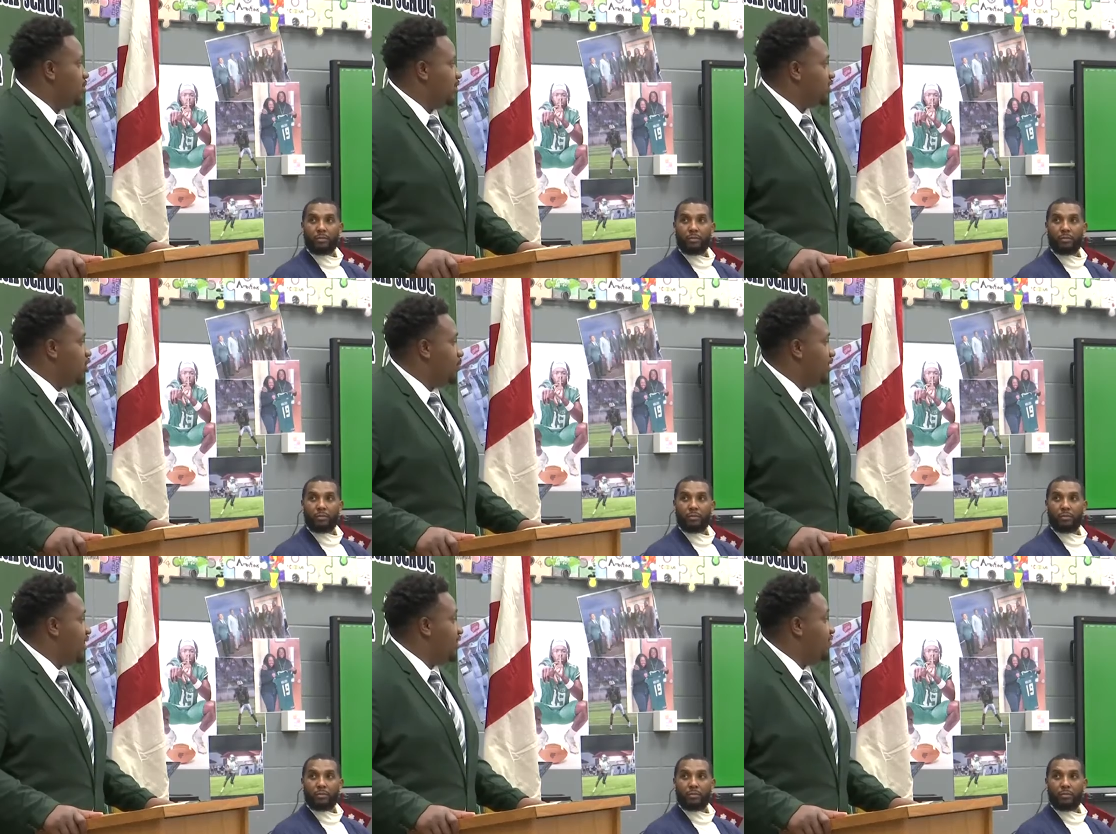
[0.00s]
Speaker 1: that's going
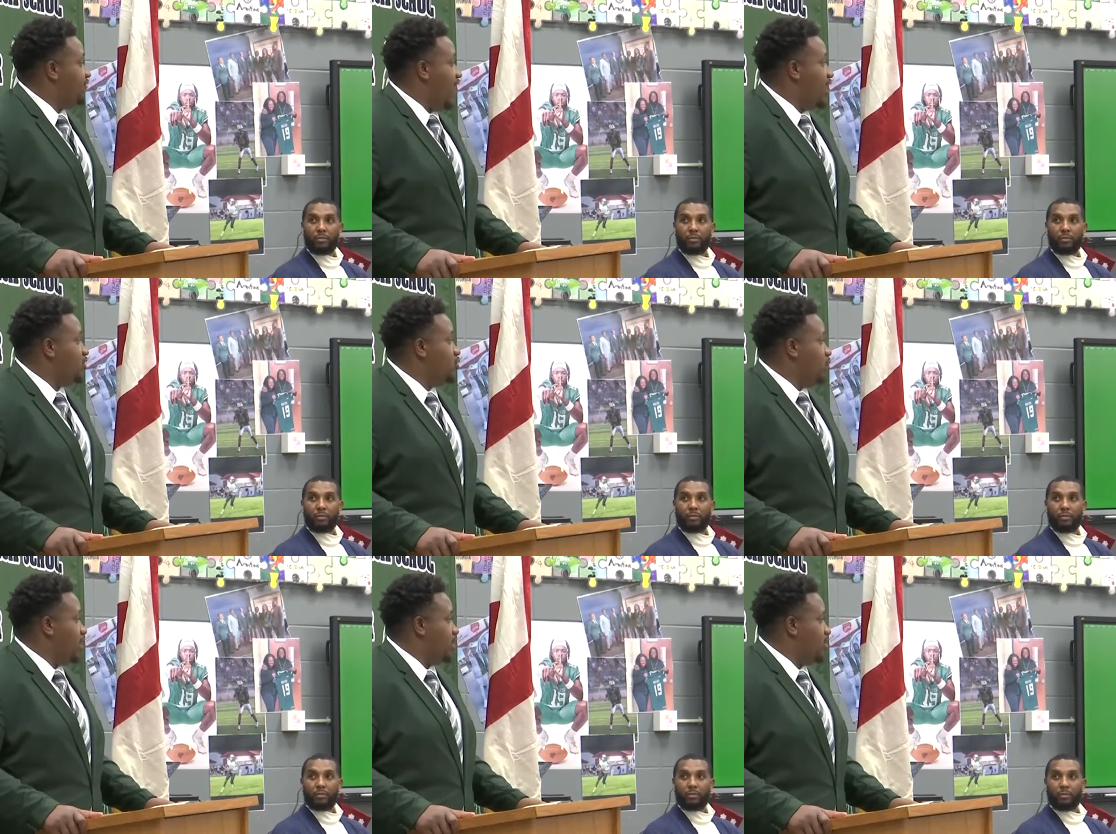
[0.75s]
to play it the
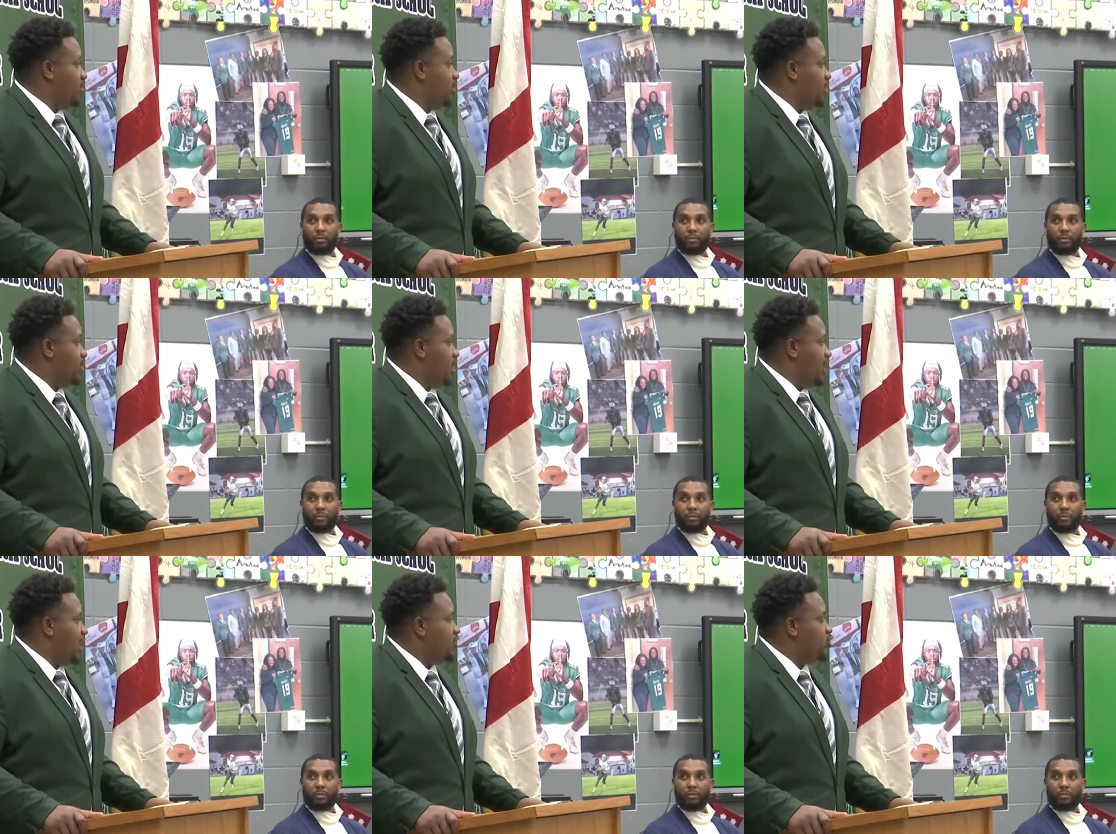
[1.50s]
right way
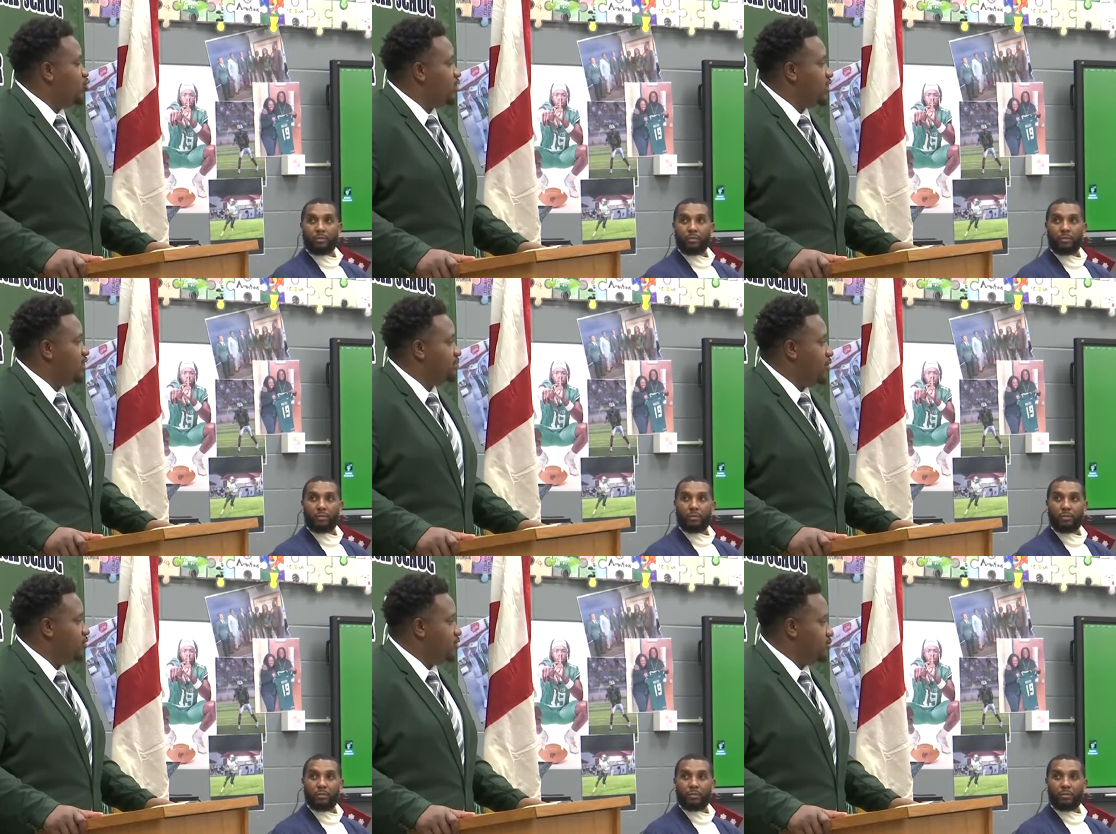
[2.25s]
and do what they're
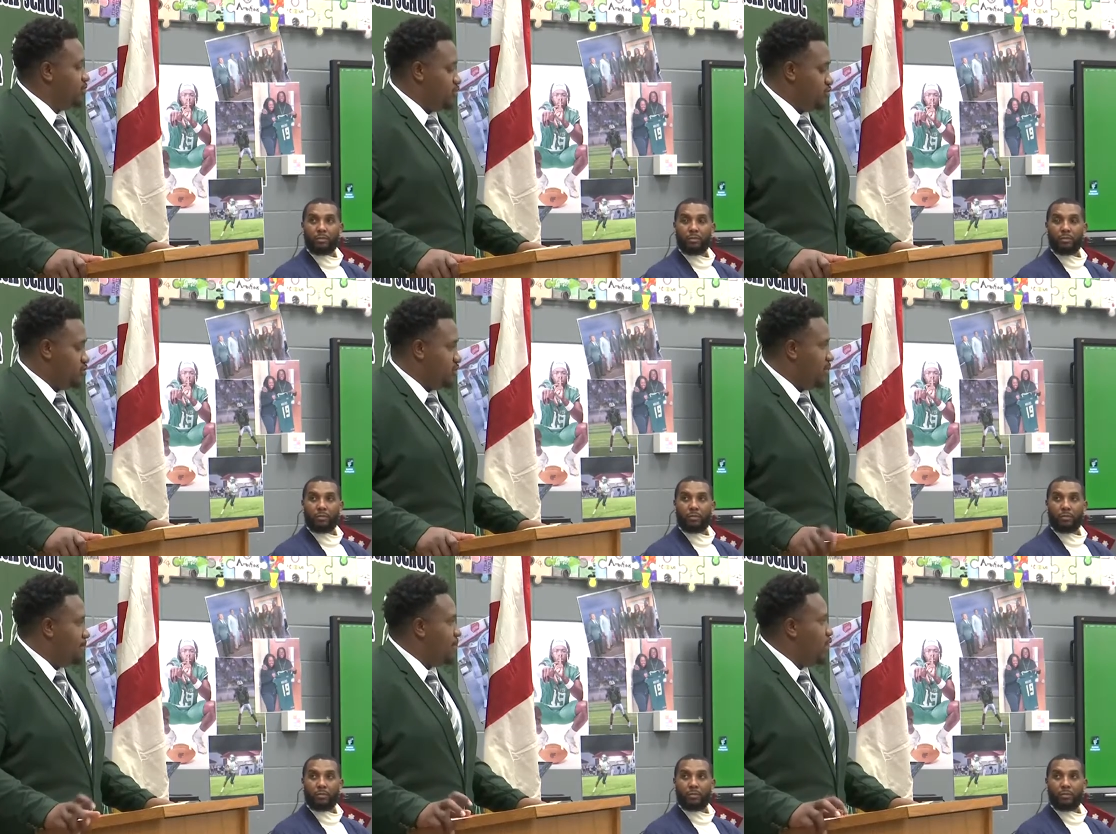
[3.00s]
supposed to do,
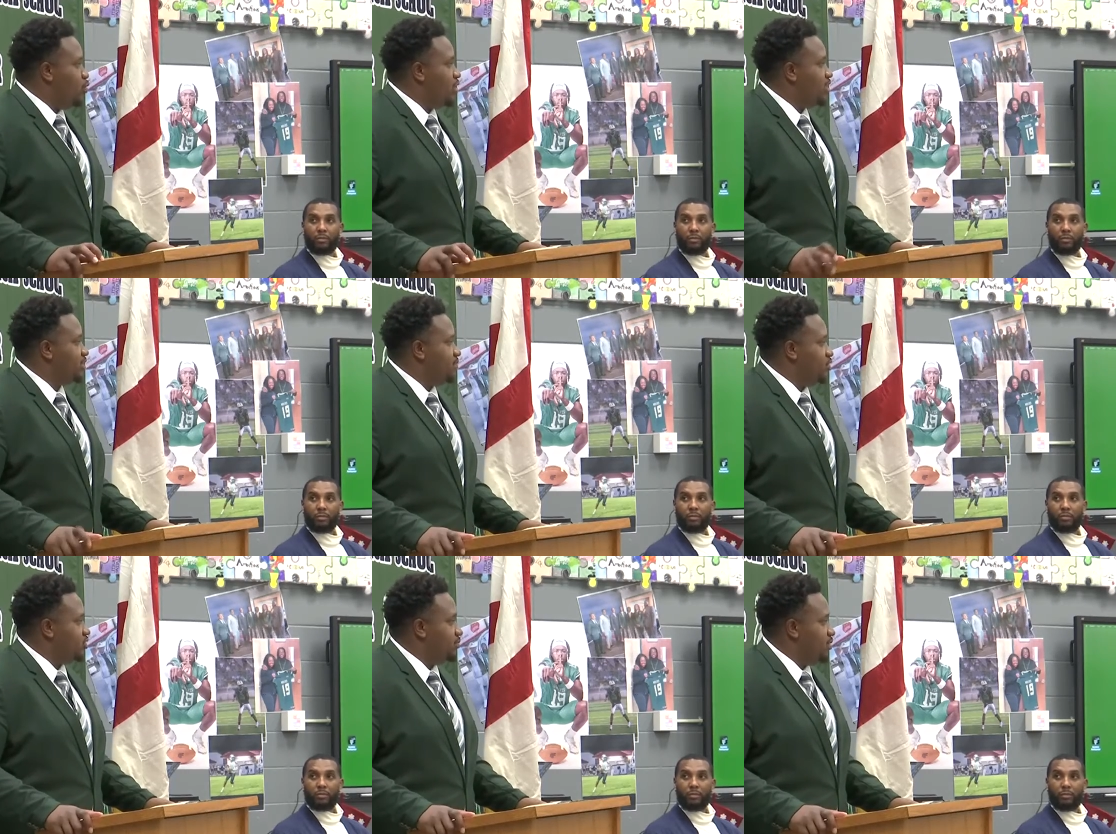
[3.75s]
be where they're
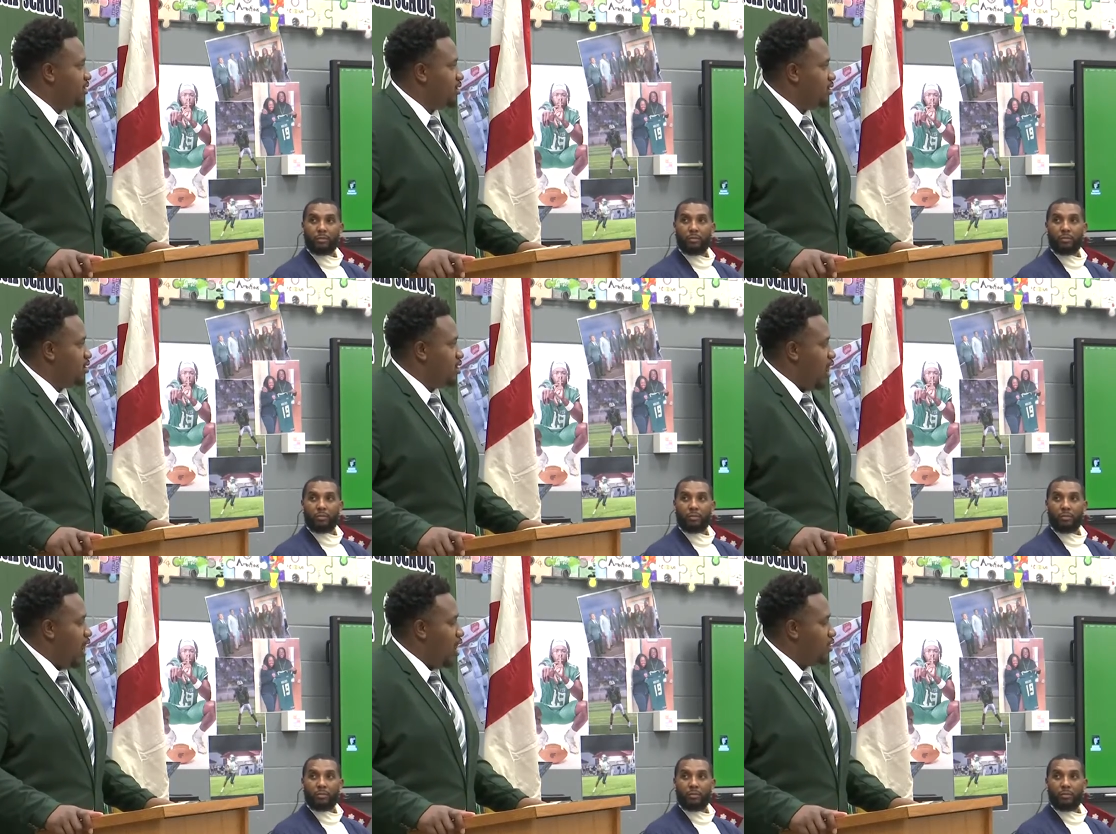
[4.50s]
supposed to be
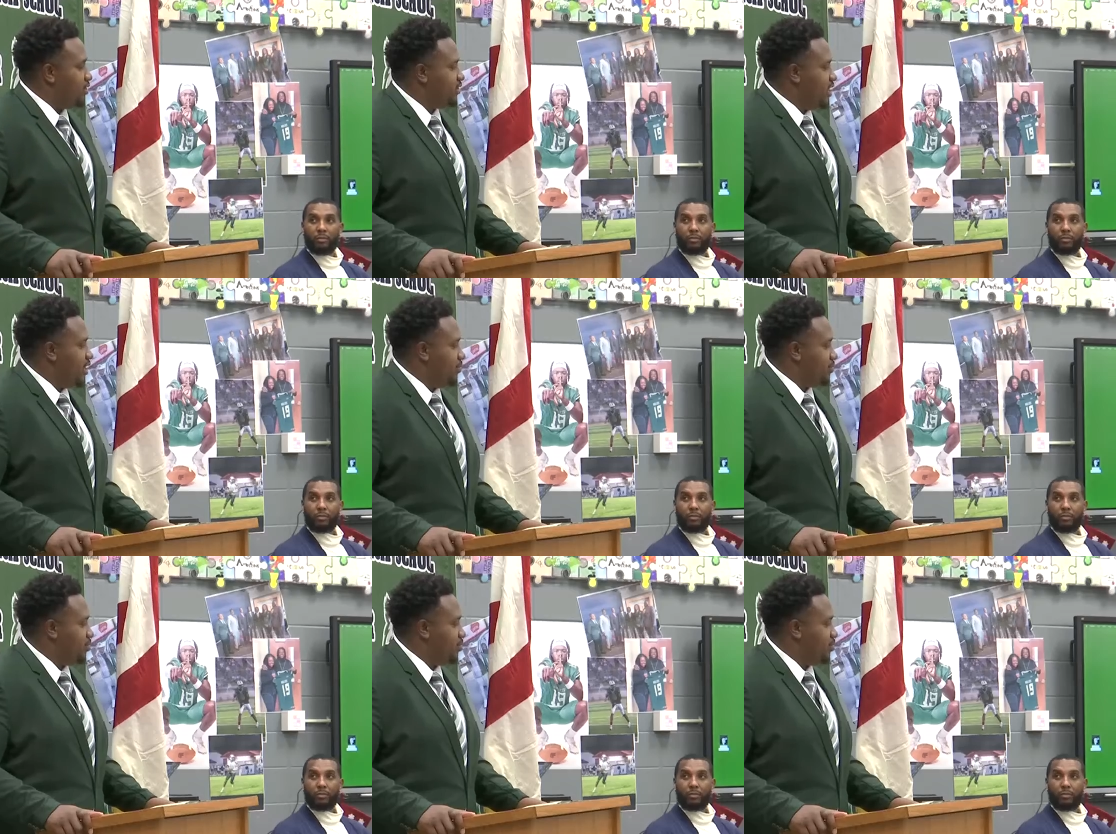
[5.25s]
all the time.